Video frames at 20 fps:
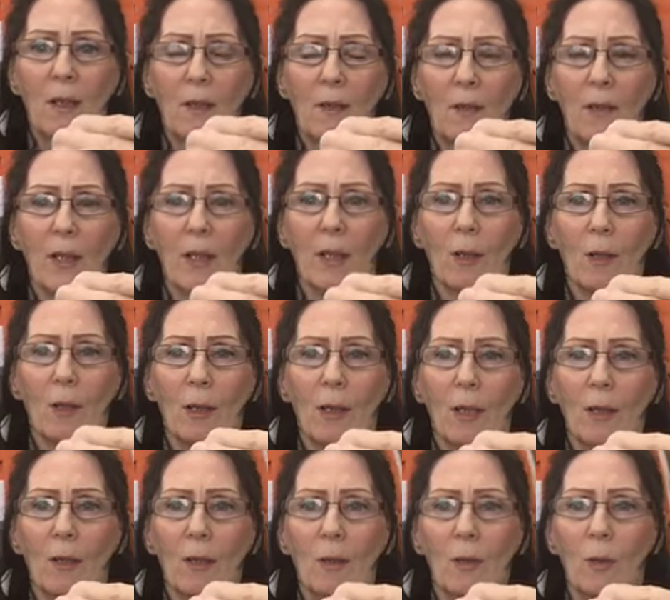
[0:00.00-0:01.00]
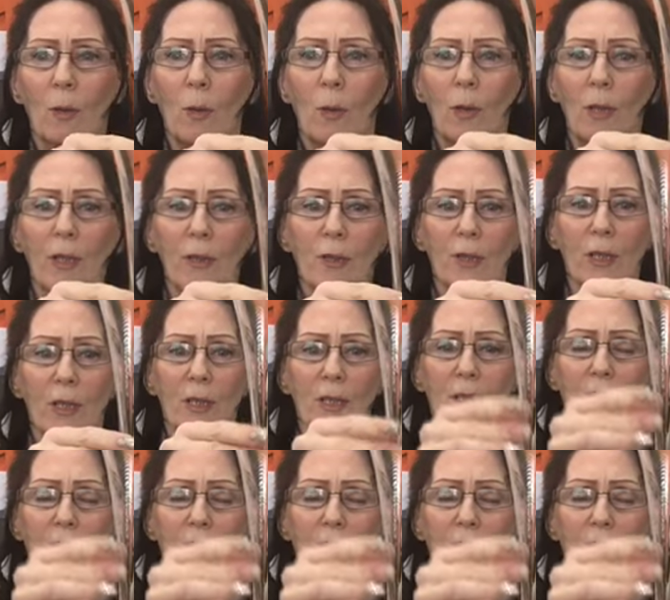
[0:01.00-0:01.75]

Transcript: They are gorgeous.